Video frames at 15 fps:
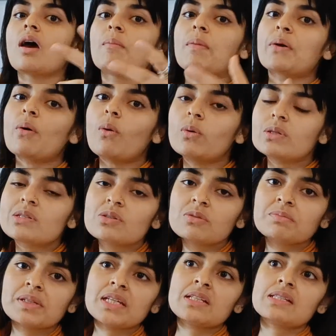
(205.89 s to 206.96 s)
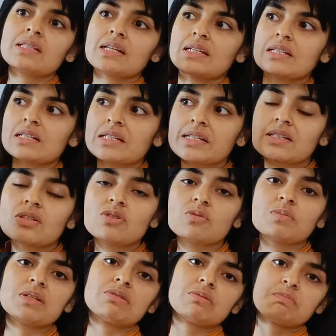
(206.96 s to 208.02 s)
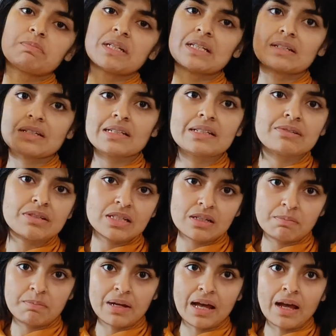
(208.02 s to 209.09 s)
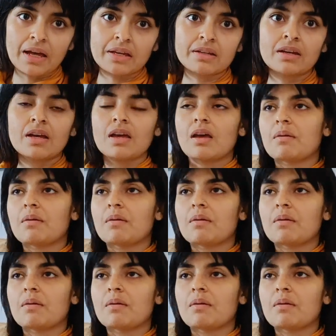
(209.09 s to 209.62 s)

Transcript: but also means it needs to be repeatedly reapplied